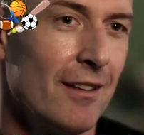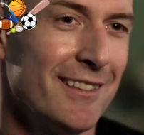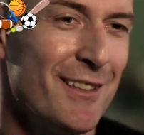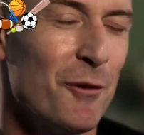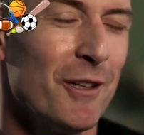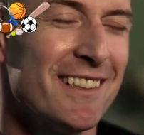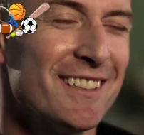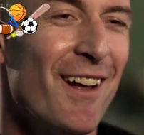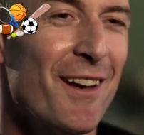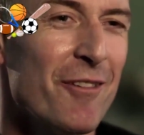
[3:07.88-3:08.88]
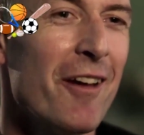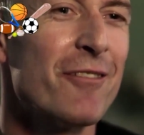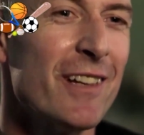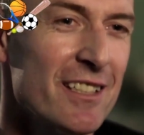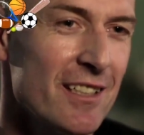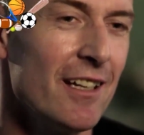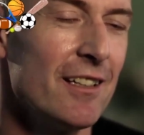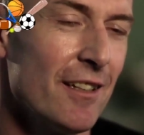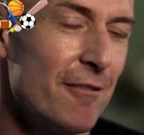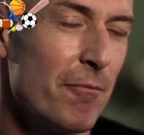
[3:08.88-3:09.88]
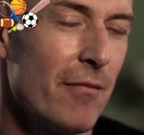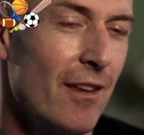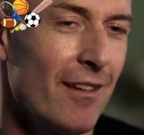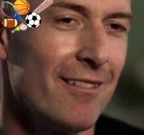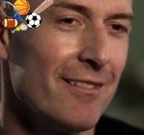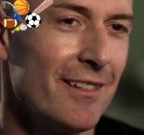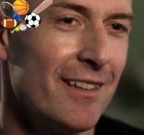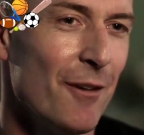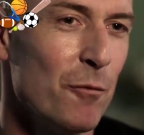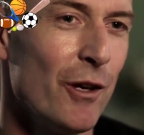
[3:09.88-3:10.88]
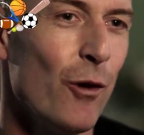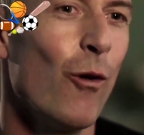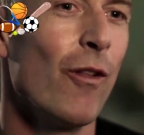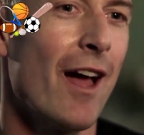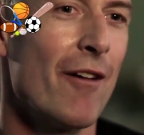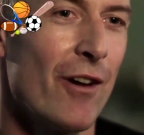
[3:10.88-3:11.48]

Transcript: You know, at the start of every season, we all have